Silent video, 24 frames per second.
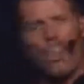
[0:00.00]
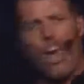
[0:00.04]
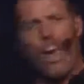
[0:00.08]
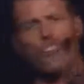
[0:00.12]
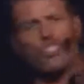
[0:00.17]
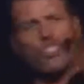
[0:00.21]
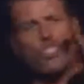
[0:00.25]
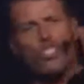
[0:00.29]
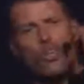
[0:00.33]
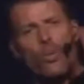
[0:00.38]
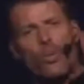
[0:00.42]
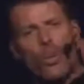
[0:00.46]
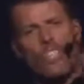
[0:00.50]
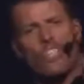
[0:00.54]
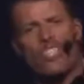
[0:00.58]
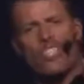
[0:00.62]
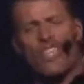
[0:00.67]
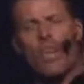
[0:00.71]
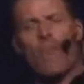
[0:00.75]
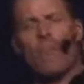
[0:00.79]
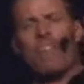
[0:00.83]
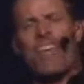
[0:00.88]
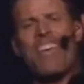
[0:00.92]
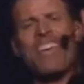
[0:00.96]
without doing
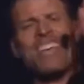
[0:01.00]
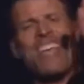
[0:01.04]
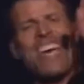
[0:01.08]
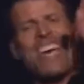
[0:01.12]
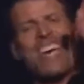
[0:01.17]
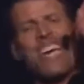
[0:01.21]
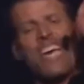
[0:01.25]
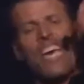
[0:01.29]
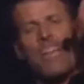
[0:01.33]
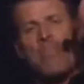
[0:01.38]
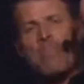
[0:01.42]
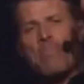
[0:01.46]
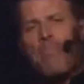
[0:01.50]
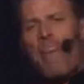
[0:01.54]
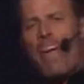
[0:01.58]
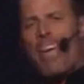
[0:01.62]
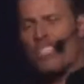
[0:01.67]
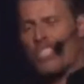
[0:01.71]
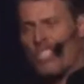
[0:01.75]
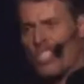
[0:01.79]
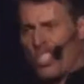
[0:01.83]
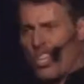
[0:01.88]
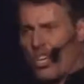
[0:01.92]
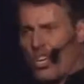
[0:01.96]
something that
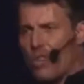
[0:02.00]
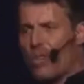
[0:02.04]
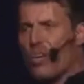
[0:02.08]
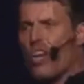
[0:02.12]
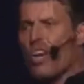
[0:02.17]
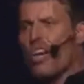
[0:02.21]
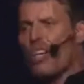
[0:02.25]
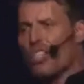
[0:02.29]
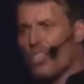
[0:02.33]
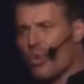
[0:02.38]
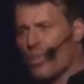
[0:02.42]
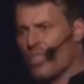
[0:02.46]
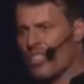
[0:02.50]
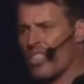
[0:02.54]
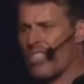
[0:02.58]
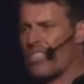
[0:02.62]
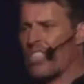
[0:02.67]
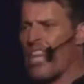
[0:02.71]
commits you to its